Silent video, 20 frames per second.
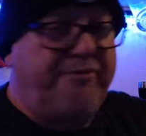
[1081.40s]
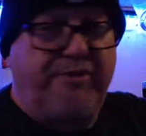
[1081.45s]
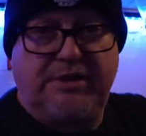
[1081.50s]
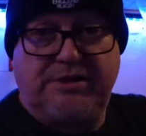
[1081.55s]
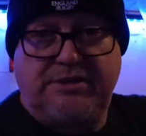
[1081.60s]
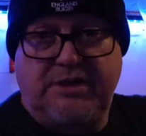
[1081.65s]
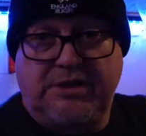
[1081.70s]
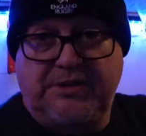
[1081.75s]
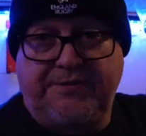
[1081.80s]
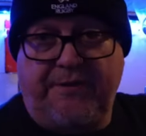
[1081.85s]

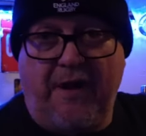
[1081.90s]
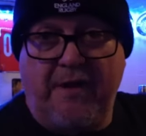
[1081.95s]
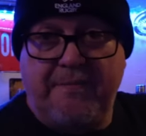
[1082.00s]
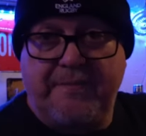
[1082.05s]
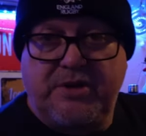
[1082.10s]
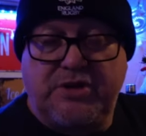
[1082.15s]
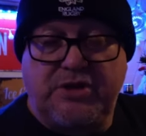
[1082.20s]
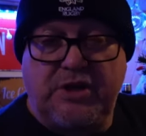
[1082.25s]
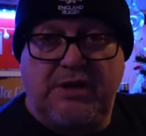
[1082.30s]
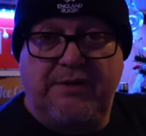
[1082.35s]
365
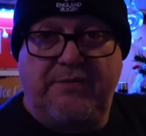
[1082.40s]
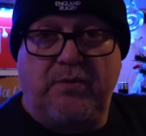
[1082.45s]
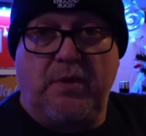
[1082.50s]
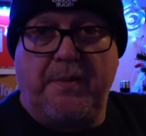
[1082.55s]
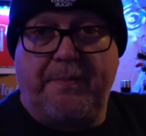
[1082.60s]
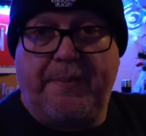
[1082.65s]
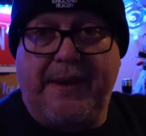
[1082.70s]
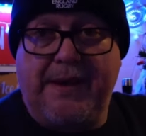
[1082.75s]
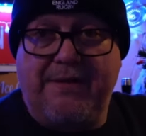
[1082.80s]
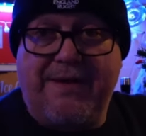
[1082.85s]
machine, if you want
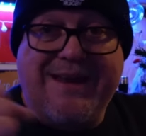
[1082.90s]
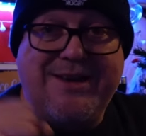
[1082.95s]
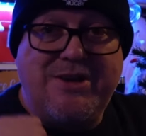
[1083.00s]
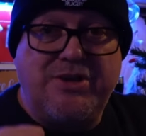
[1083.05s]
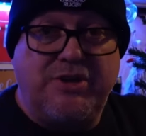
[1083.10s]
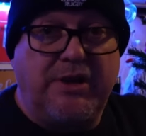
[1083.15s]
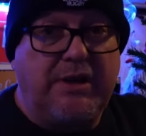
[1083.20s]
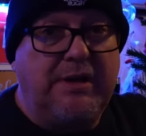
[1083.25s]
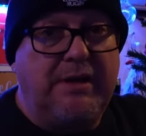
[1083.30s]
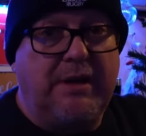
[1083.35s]
a beer
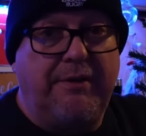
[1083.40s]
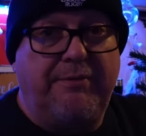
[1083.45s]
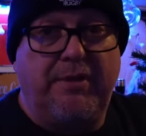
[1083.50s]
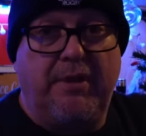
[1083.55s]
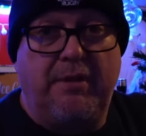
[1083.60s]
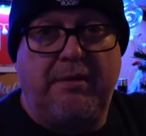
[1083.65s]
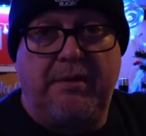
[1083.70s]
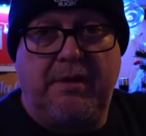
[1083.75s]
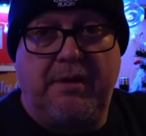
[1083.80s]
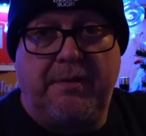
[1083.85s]
engine, if
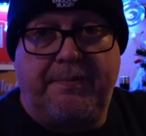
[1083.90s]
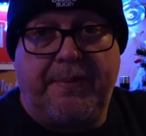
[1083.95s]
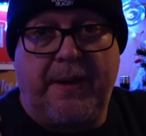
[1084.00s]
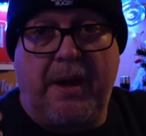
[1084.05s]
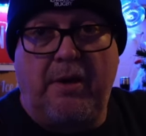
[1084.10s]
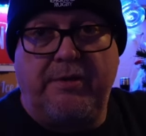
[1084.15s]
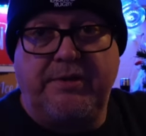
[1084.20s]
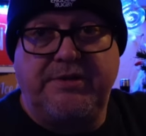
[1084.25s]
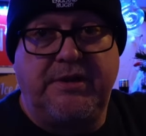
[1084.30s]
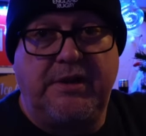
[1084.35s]
your your
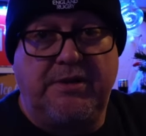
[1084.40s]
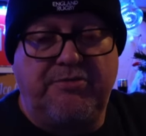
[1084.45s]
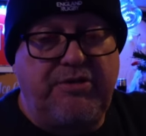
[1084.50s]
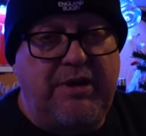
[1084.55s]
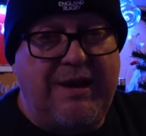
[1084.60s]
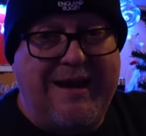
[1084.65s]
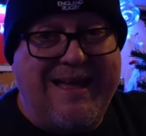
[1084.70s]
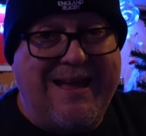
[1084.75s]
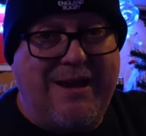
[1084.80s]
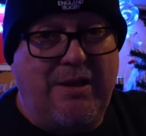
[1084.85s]
partner's into
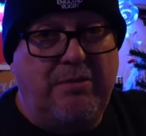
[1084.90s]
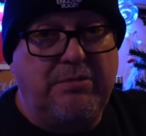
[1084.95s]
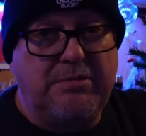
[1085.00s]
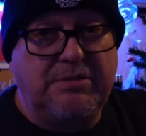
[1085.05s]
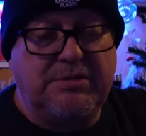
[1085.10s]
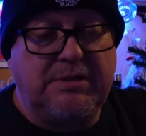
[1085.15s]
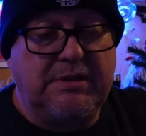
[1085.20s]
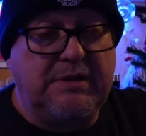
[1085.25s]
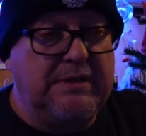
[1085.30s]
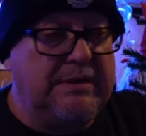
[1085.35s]
real
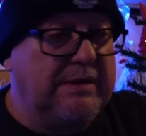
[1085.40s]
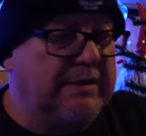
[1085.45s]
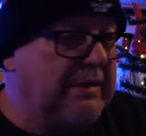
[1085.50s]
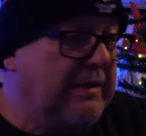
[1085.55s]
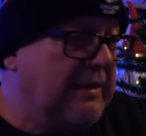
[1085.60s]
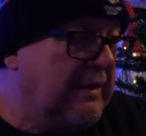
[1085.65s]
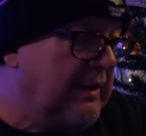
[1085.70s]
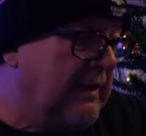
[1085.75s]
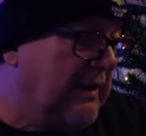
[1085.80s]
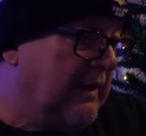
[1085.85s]
owls,
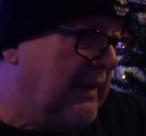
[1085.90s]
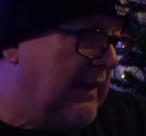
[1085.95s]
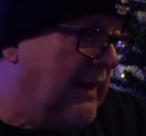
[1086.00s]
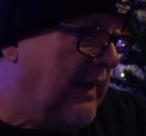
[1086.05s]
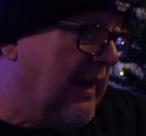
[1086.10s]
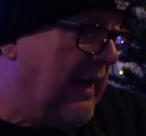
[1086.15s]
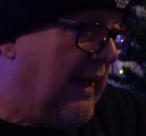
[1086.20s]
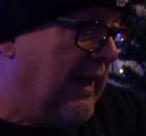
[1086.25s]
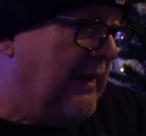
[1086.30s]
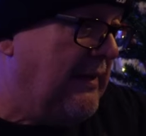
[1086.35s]

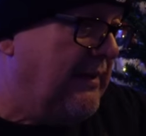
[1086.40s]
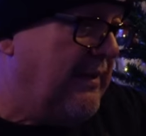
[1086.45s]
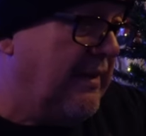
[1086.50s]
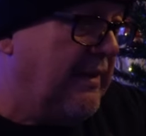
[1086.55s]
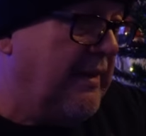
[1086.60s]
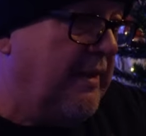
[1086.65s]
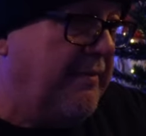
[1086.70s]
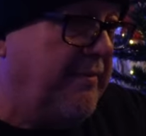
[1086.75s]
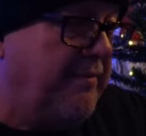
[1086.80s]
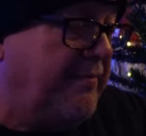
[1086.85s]
and
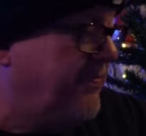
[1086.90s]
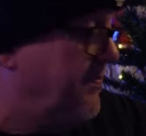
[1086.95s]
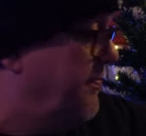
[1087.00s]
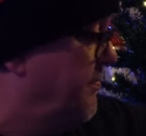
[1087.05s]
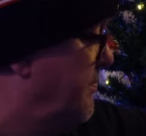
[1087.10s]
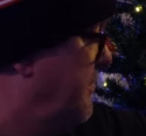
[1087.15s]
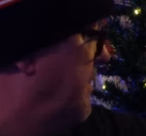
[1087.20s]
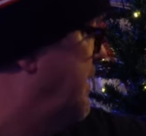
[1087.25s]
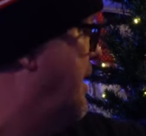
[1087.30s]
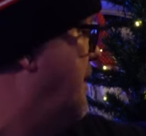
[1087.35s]
they've
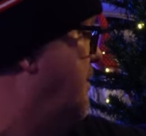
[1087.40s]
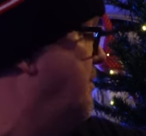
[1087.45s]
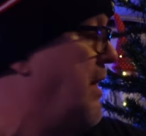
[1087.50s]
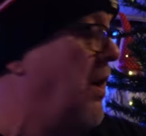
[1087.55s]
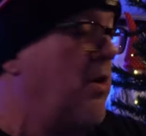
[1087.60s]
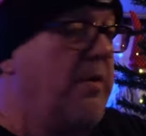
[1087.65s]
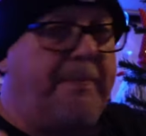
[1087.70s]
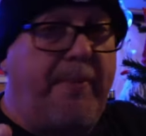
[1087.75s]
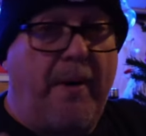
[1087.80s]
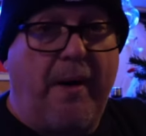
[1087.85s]
you know
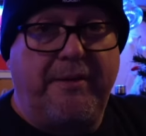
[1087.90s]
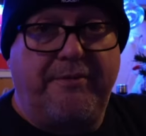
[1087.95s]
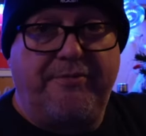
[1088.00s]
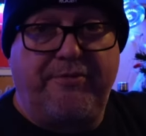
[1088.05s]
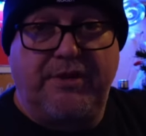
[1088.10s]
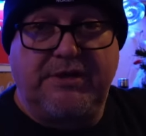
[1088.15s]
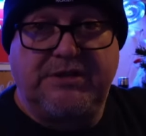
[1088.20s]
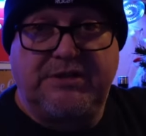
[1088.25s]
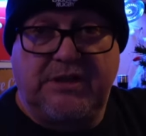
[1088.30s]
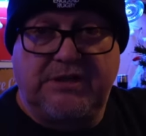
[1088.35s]
go to Pint
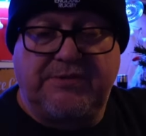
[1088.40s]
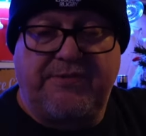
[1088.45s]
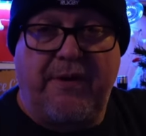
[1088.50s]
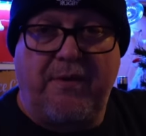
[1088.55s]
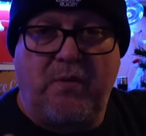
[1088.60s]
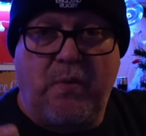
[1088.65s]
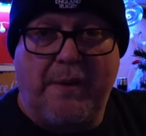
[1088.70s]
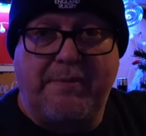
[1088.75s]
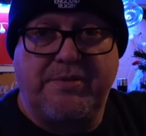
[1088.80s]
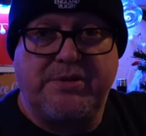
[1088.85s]

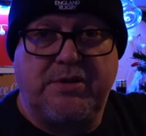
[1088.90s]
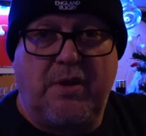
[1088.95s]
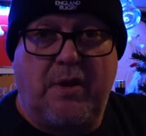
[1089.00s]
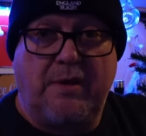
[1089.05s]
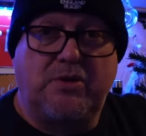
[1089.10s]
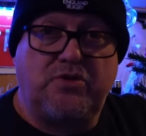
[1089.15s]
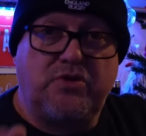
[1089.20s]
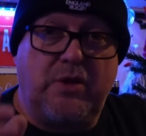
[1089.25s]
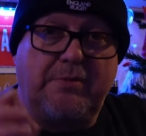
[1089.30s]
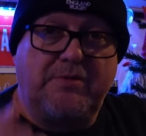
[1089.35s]
365
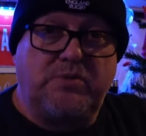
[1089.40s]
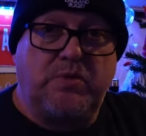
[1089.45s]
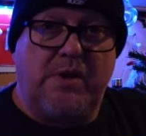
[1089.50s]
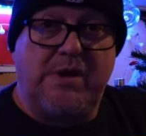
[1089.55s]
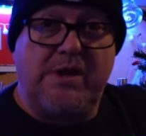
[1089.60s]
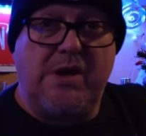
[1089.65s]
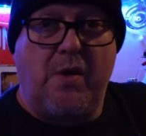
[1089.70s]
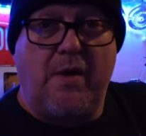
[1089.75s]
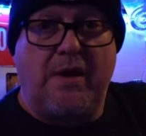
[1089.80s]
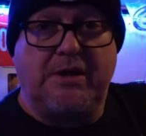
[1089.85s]
website, treat them to a
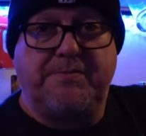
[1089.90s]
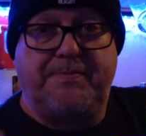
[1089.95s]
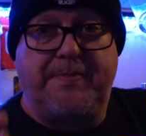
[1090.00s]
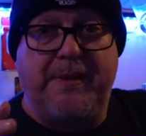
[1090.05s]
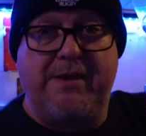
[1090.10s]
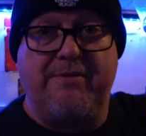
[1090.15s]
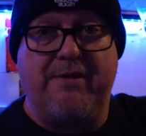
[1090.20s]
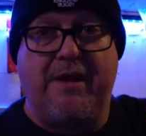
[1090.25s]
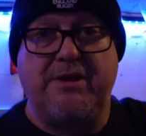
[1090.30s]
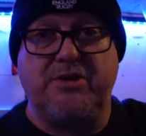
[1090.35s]
nice
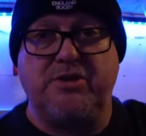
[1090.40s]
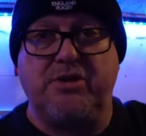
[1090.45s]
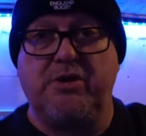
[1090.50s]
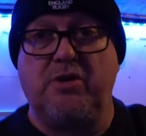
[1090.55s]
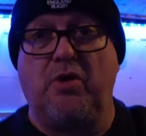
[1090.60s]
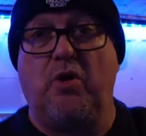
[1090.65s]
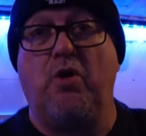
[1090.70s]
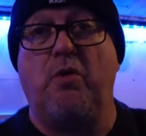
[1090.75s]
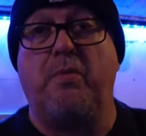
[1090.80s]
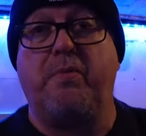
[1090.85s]
beer engine,
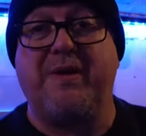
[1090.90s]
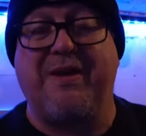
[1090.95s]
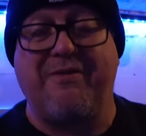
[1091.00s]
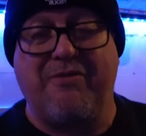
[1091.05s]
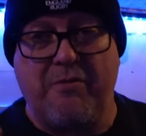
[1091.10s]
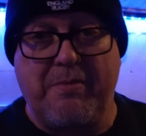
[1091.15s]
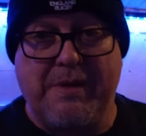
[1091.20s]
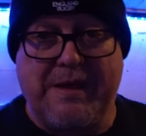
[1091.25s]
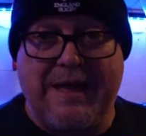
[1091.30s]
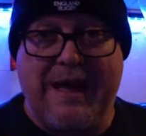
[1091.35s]
or give
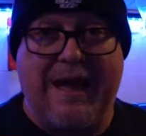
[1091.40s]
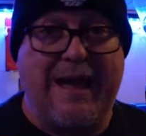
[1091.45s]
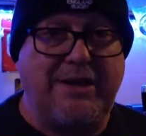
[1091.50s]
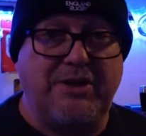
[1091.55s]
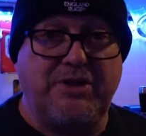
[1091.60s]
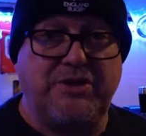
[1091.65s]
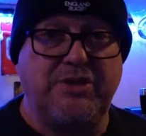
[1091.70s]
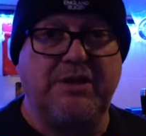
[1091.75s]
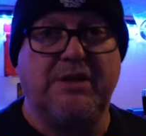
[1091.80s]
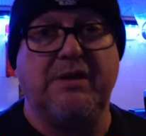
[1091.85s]
them
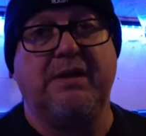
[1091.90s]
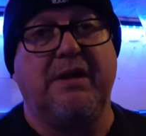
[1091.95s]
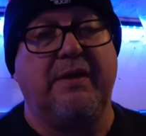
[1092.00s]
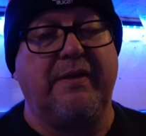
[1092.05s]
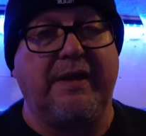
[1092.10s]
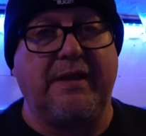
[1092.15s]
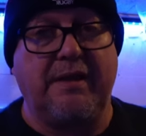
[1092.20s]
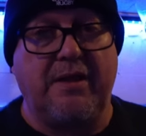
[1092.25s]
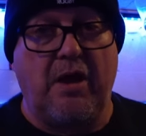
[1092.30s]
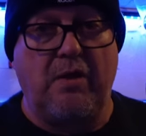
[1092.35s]
cash.
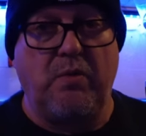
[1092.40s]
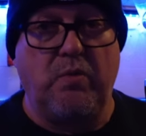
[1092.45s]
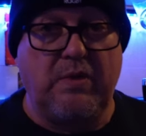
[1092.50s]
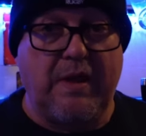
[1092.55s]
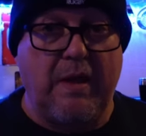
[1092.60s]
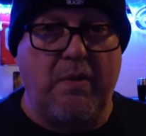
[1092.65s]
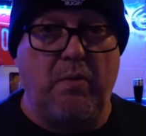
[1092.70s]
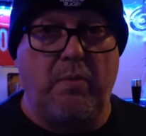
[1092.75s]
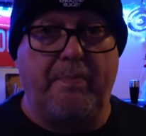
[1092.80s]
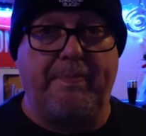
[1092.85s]
I think go
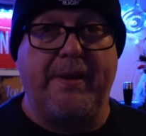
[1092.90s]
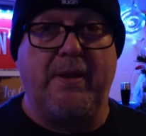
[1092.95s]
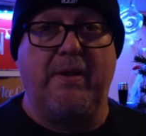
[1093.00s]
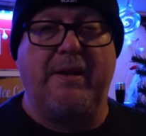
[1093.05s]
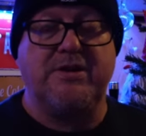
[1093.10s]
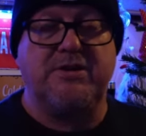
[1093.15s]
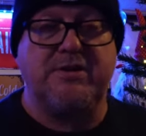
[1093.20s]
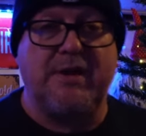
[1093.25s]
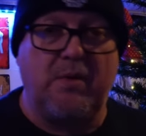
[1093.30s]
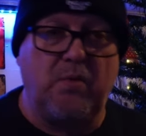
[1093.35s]
get what beer
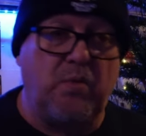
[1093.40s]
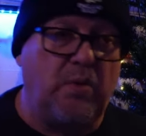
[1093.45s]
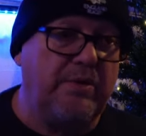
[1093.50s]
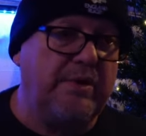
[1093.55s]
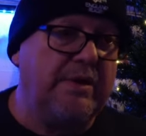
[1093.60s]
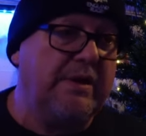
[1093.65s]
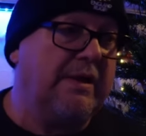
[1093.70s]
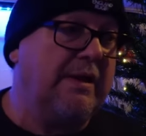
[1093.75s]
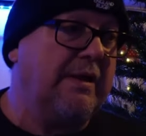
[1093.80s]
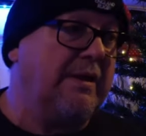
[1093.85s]
engine they
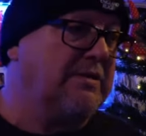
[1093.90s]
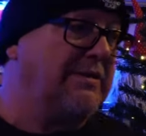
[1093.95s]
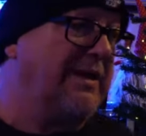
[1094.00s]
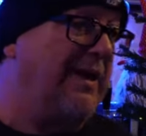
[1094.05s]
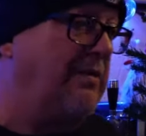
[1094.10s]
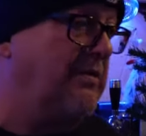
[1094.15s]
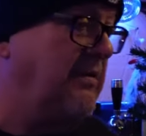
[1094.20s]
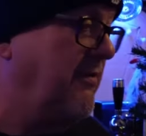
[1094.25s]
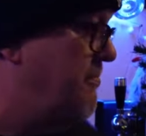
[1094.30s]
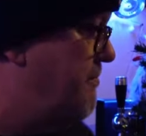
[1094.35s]
want. There's a
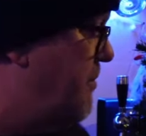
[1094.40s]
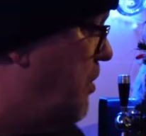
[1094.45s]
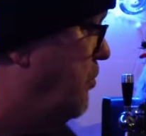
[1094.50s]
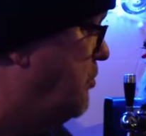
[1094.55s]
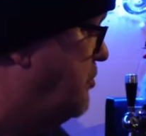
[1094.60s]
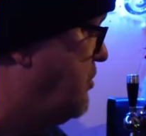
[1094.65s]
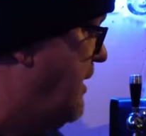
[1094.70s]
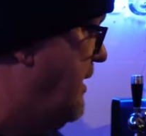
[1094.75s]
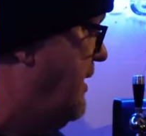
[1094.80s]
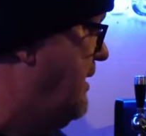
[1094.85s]
lot of different
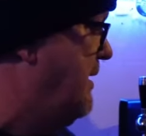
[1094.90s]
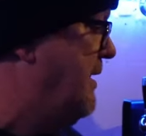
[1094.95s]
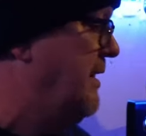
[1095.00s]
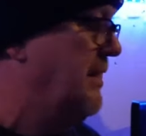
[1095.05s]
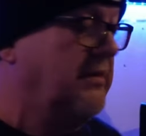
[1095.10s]
models there.